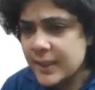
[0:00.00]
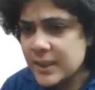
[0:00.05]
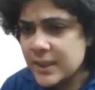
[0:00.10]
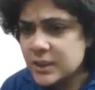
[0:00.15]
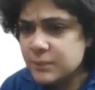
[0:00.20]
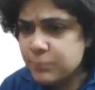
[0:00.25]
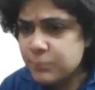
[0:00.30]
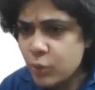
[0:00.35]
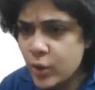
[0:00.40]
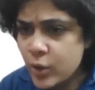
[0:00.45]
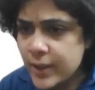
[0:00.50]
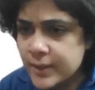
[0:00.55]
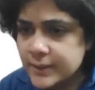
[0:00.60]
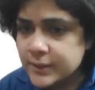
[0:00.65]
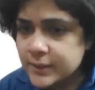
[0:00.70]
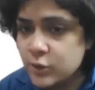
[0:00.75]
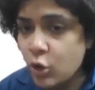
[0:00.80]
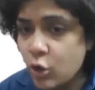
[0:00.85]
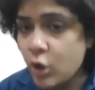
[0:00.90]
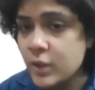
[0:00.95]
These
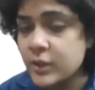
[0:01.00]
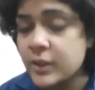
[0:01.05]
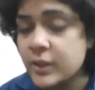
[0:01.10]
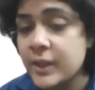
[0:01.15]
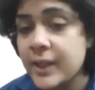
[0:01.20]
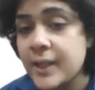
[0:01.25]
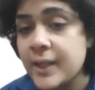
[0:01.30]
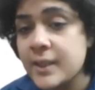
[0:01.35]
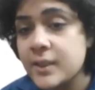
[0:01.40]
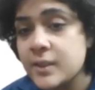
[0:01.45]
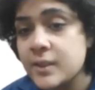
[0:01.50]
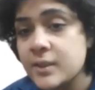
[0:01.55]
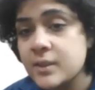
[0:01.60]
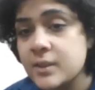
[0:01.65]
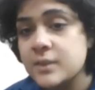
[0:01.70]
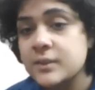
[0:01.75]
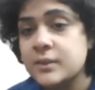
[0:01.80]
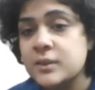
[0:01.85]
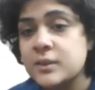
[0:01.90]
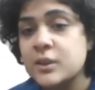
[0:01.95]
poets congregated
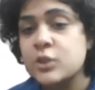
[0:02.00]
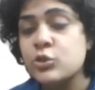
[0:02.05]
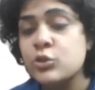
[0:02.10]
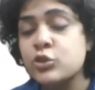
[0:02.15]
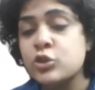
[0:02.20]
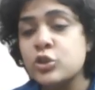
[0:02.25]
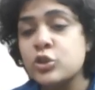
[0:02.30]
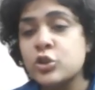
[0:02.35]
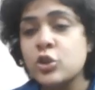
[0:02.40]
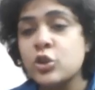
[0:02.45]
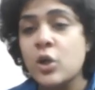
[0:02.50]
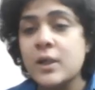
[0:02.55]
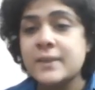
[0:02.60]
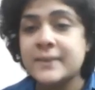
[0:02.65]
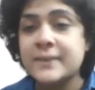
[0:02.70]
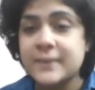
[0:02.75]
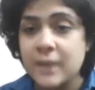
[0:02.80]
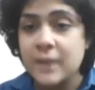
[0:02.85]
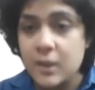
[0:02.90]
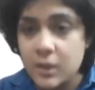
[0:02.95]
in institutions
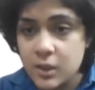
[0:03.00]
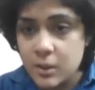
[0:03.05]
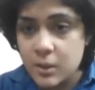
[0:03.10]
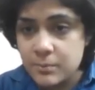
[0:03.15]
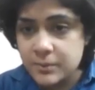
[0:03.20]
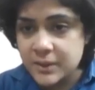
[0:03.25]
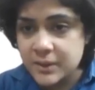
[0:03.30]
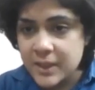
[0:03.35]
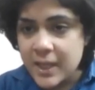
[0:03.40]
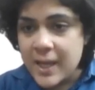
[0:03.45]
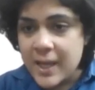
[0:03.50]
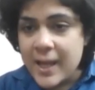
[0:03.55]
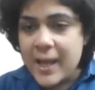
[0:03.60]
called Sangams,